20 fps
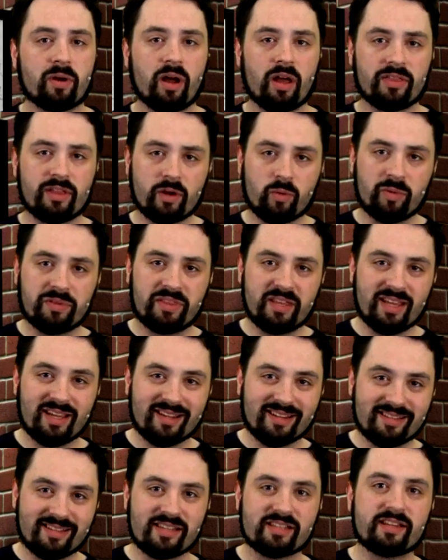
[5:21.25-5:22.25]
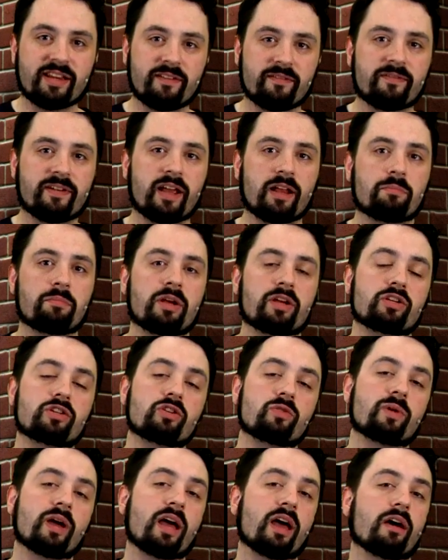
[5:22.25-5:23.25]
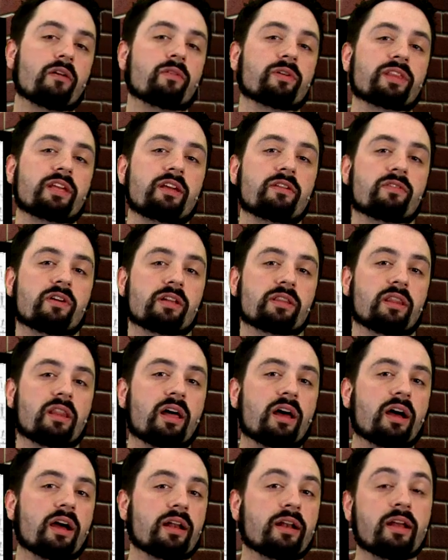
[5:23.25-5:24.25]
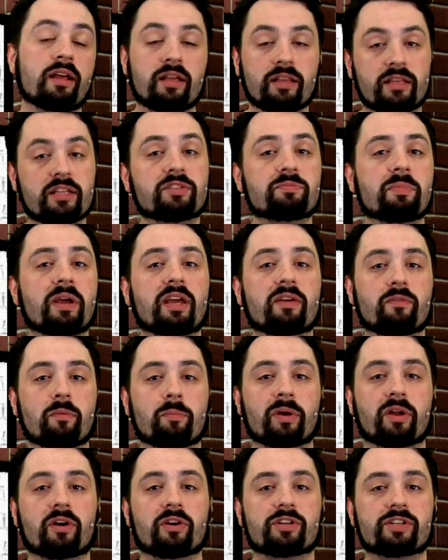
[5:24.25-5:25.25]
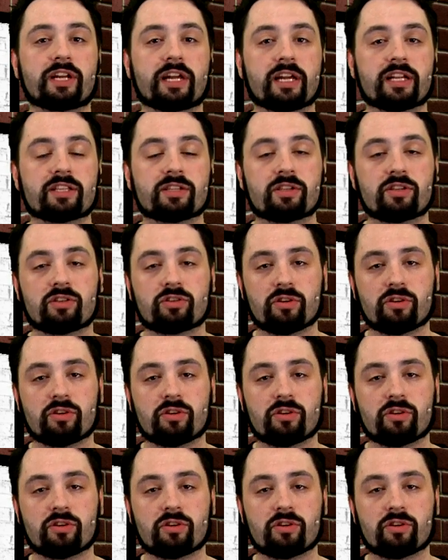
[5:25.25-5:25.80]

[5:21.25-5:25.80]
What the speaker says: I think with the existing fan base you have with EVE Online, this may have a better chance.